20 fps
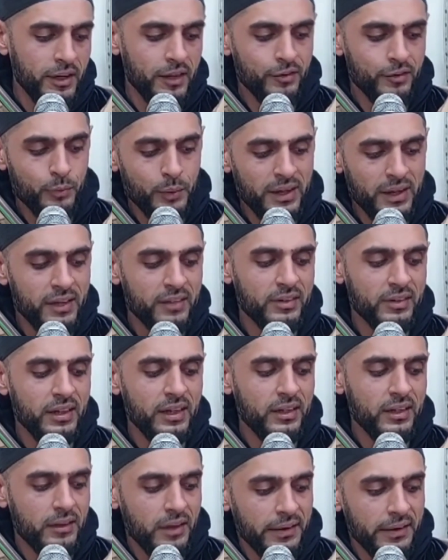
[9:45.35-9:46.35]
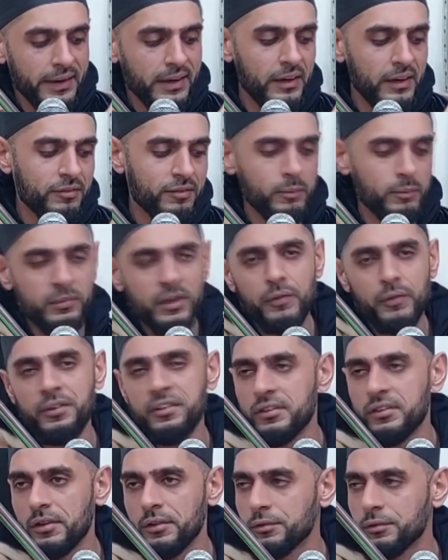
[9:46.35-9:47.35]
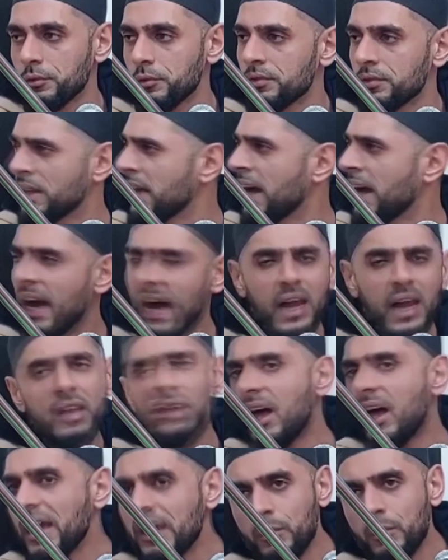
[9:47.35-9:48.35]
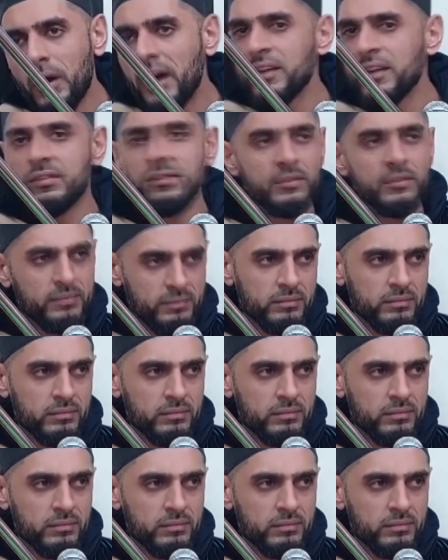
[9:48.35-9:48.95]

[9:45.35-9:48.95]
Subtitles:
as well as indirectly from the original source. And likewise,